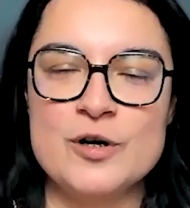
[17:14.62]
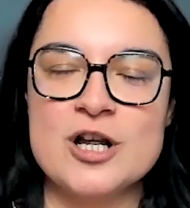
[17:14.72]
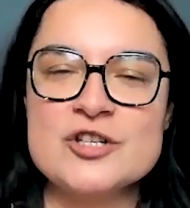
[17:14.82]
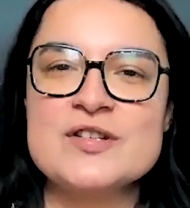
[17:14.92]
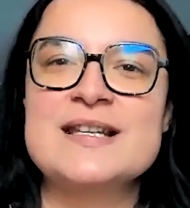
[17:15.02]

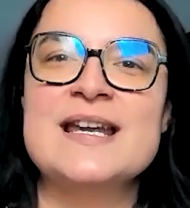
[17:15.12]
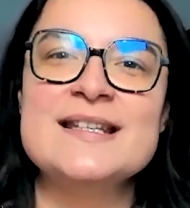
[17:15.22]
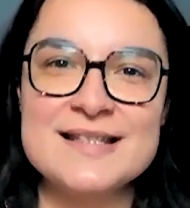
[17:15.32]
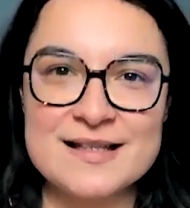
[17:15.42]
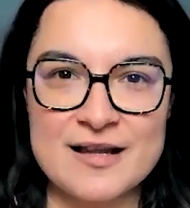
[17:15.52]
not just
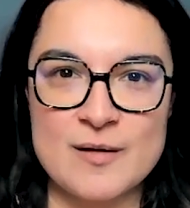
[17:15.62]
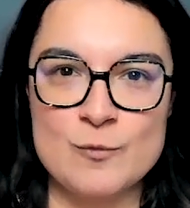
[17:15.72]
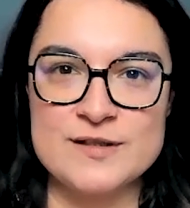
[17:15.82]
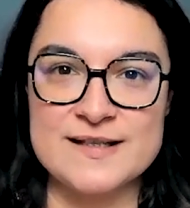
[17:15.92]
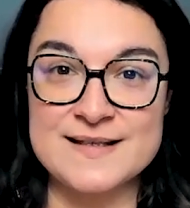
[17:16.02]
hitting them
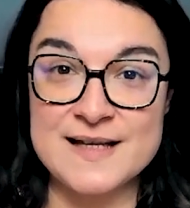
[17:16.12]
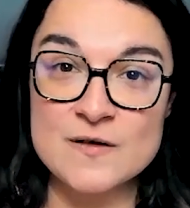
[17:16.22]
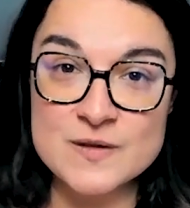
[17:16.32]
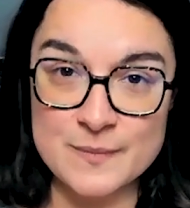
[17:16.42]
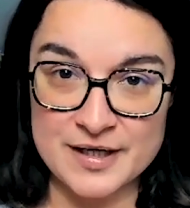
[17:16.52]
with a
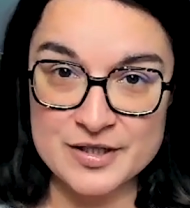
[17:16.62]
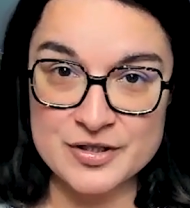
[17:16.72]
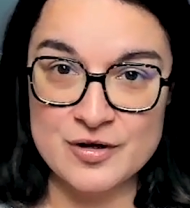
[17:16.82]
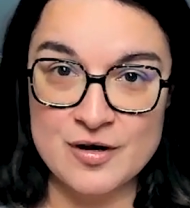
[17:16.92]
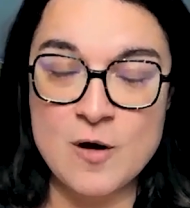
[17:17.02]
sales
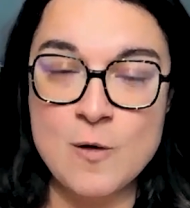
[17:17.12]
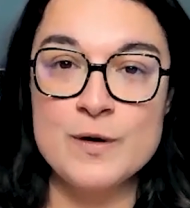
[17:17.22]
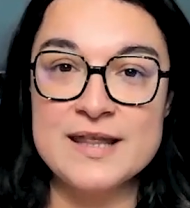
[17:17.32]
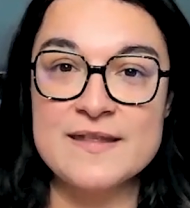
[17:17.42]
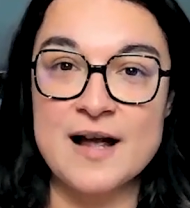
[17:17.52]
pitch
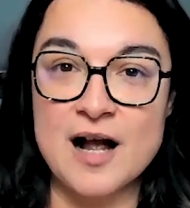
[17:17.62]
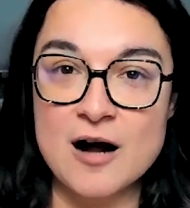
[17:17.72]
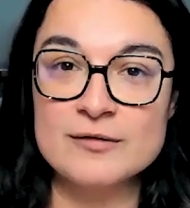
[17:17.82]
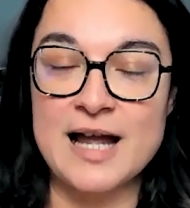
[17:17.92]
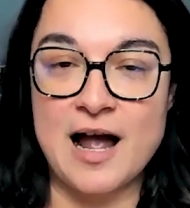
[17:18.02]

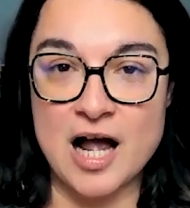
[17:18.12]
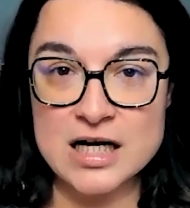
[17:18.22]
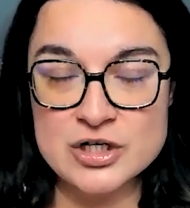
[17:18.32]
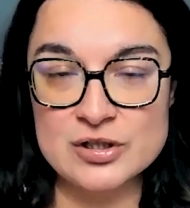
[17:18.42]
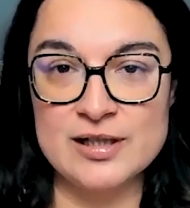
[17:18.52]
without
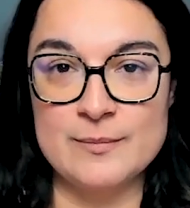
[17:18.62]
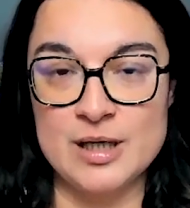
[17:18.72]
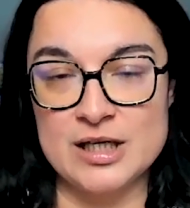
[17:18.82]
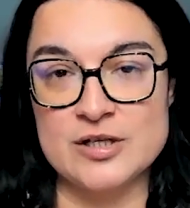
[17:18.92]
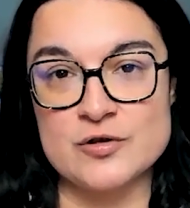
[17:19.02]
actually
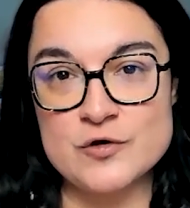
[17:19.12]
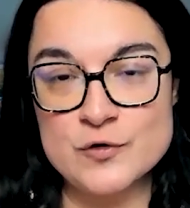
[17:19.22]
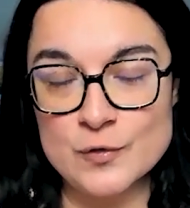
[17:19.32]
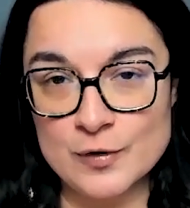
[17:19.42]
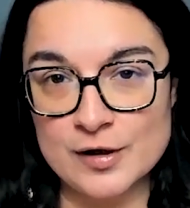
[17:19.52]
making
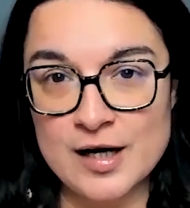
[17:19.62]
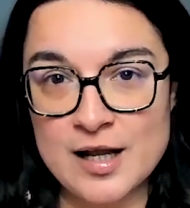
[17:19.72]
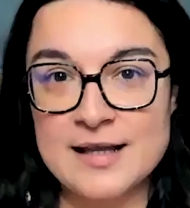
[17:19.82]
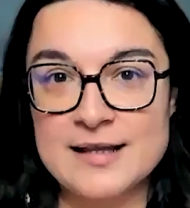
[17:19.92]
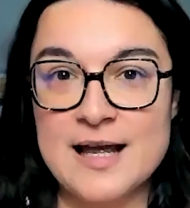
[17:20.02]
sure
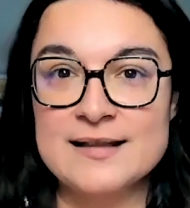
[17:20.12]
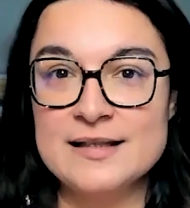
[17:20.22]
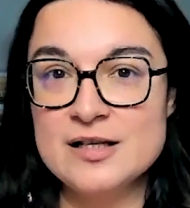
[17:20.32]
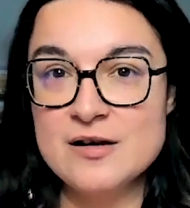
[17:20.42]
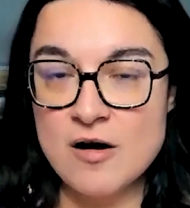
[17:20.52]
that
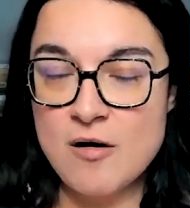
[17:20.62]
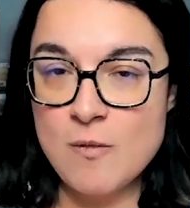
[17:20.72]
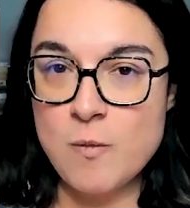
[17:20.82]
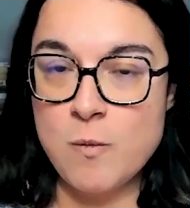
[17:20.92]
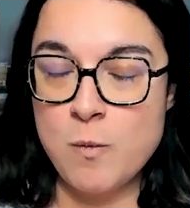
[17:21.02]
they
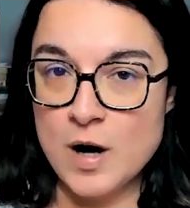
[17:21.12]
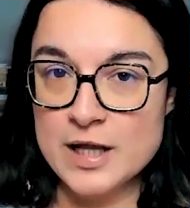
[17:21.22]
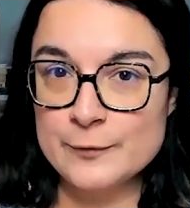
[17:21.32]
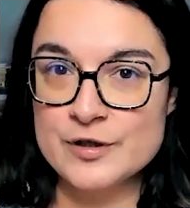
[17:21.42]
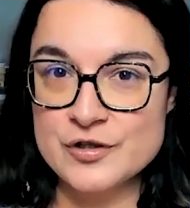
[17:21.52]
know
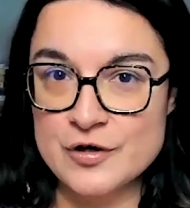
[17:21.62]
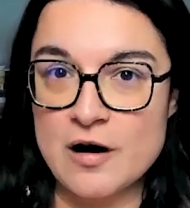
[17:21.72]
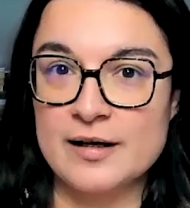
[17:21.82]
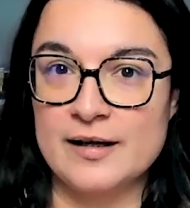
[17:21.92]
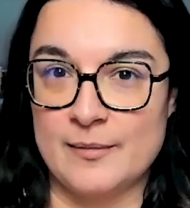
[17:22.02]
what we're
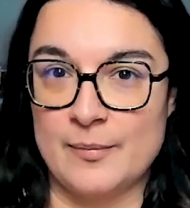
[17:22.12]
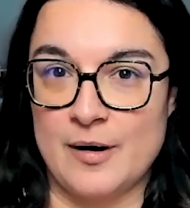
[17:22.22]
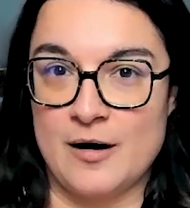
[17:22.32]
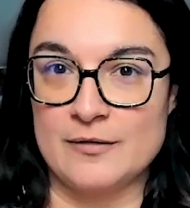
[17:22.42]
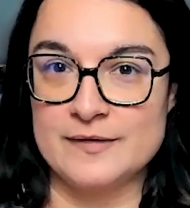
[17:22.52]
talking about.